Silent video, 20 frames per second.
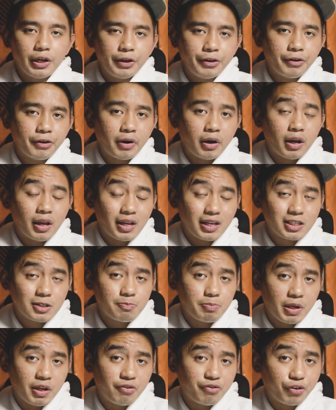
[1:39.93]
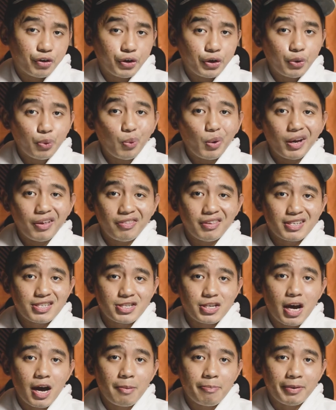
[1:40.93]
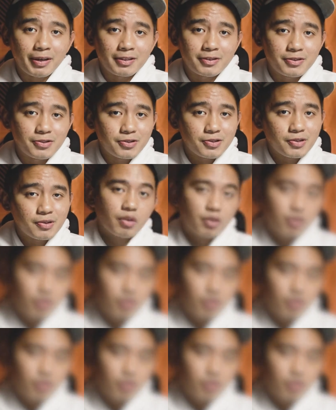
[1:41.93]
Later, I'll explain further why this happens.